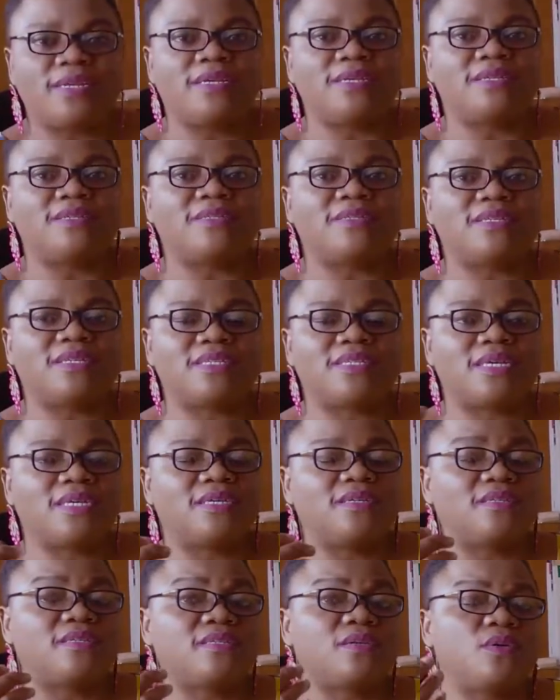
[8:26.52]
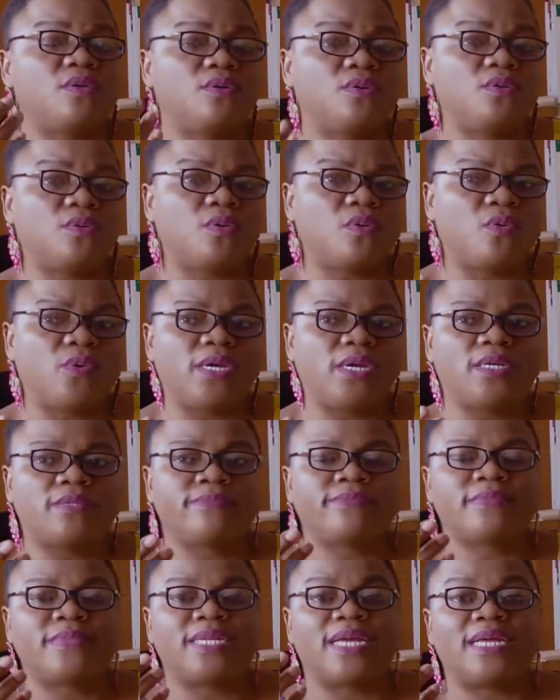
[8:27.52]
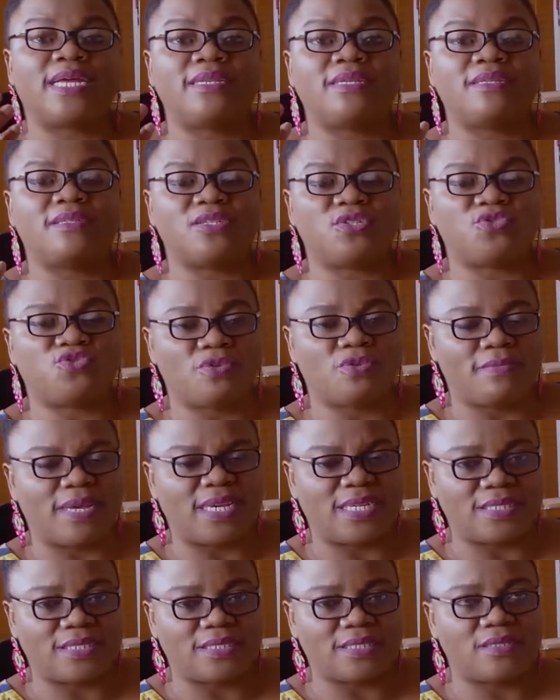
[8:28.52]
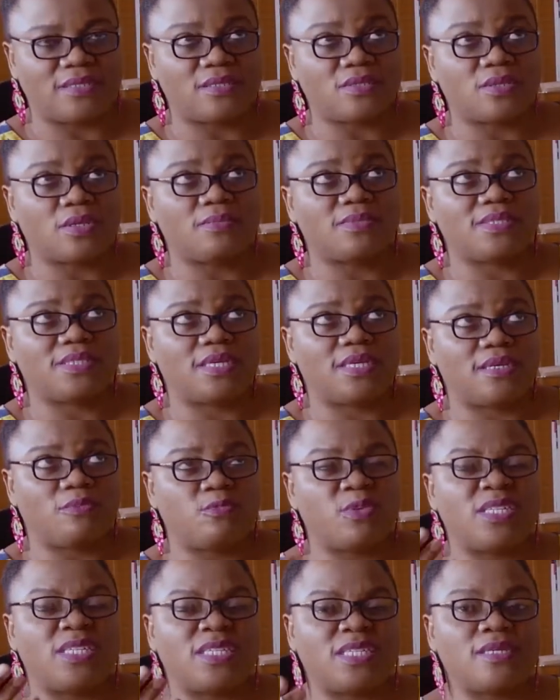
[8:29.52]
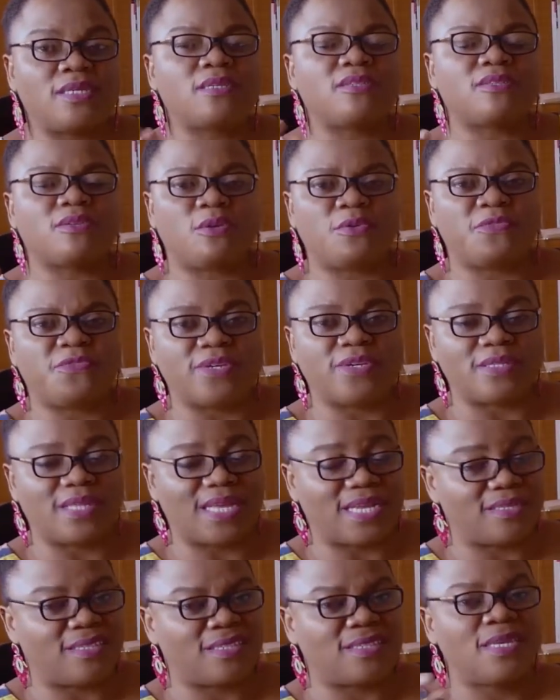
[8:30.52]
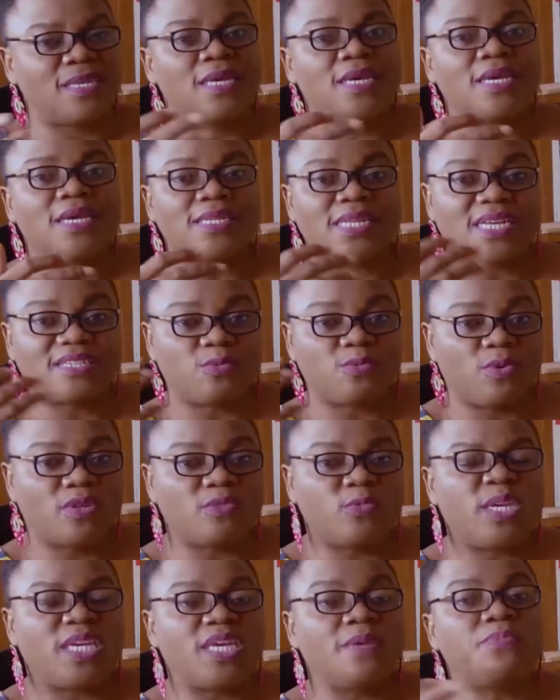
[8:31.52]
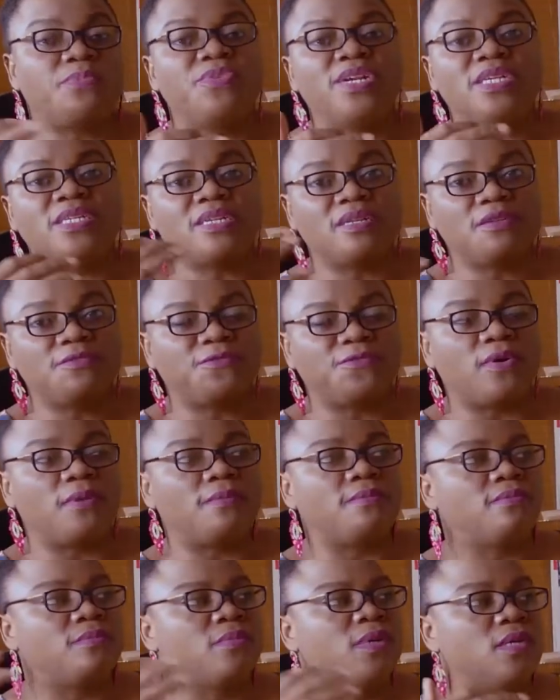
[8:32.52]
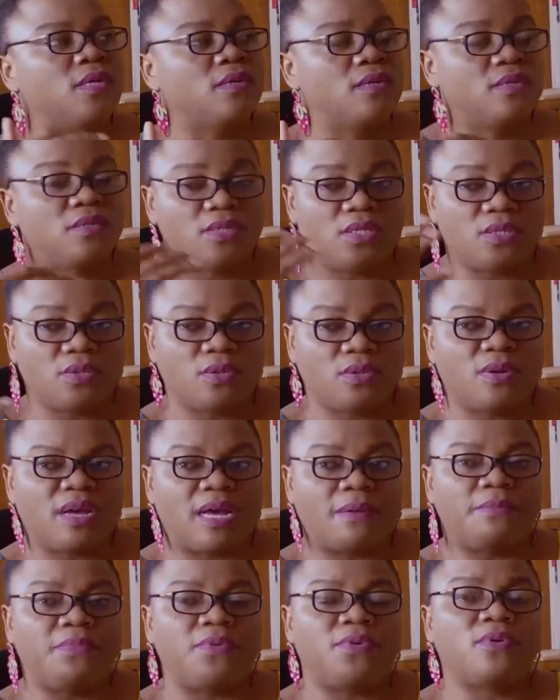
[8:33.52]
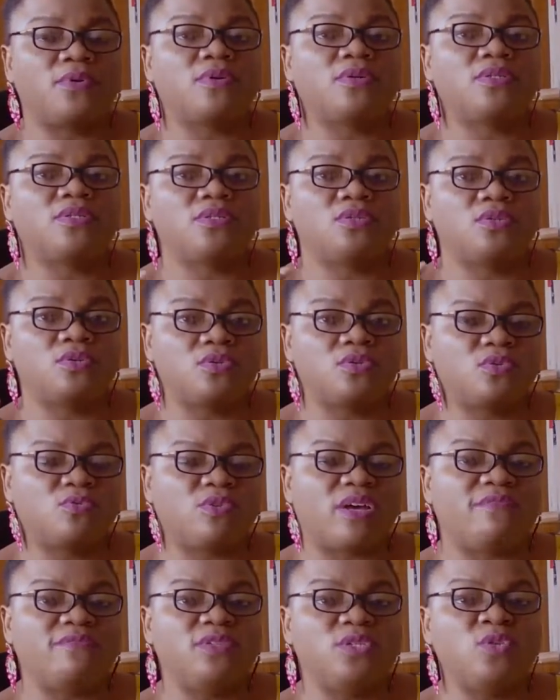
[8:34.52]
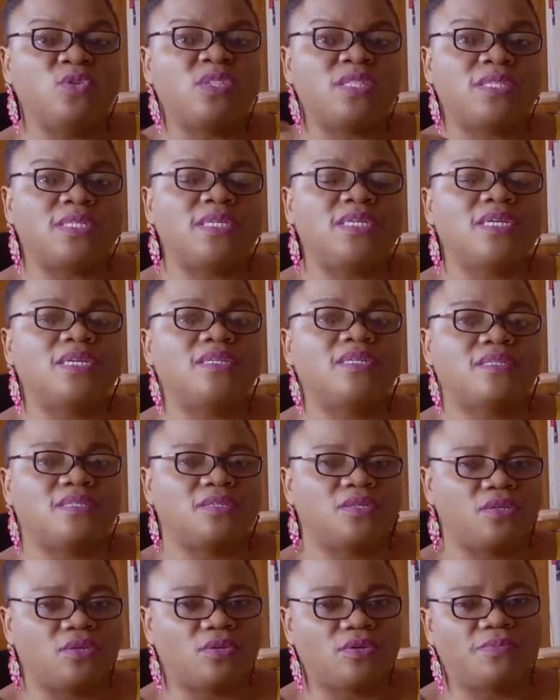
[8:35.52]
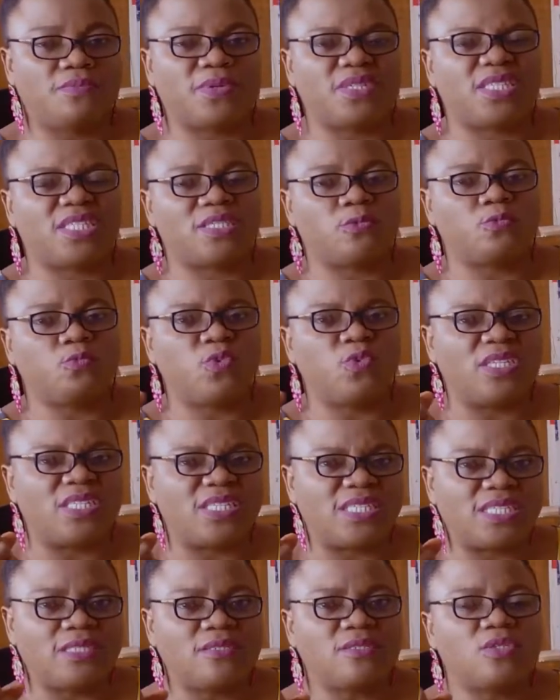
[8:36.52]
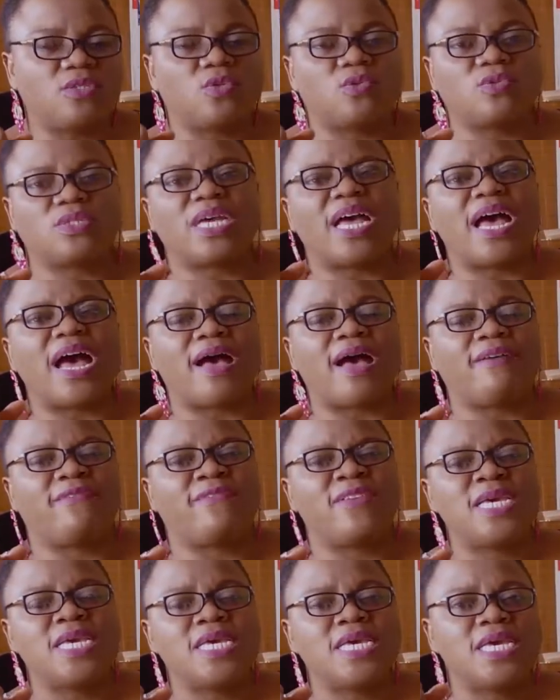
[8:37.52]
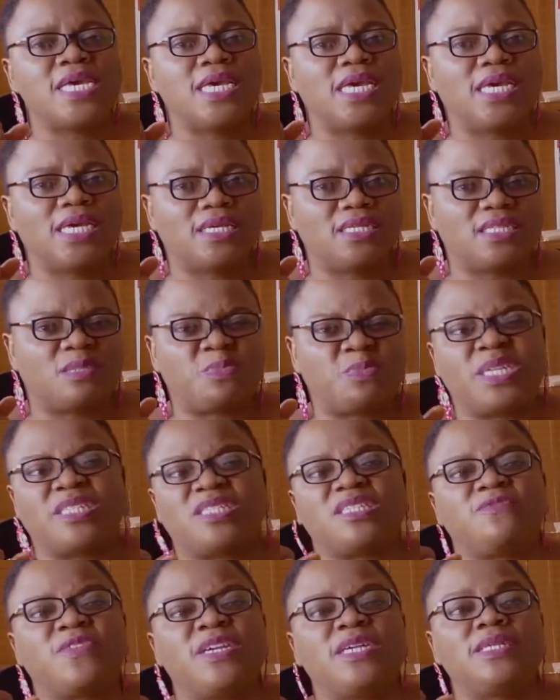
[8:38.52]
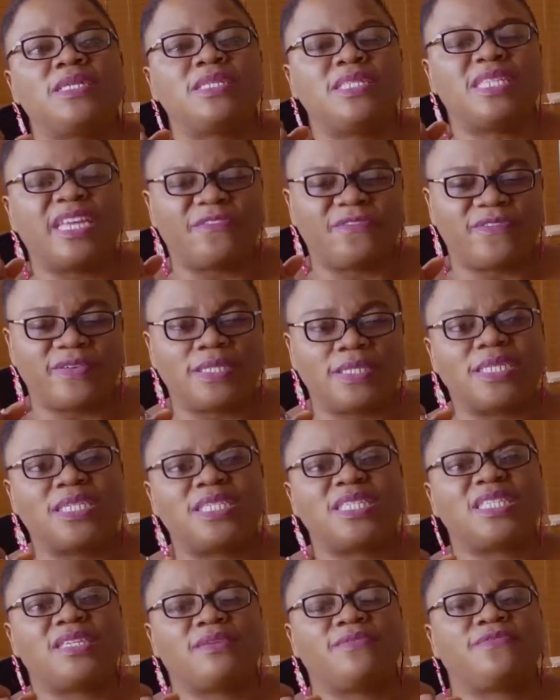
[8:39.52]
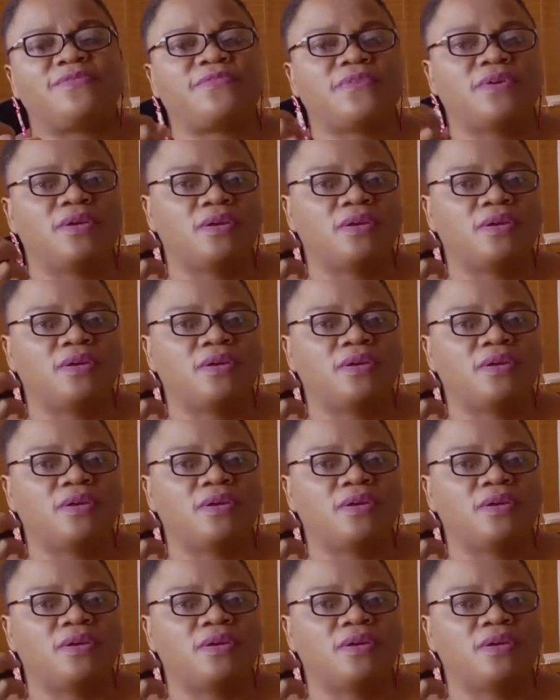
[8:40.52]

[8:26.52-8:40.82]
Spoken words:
is, they say, is chloroquine and azithromycin. Some say with zinc sulfate. That's what we keep reading from, abroad, those who have used it, but we still don't have a specific definitive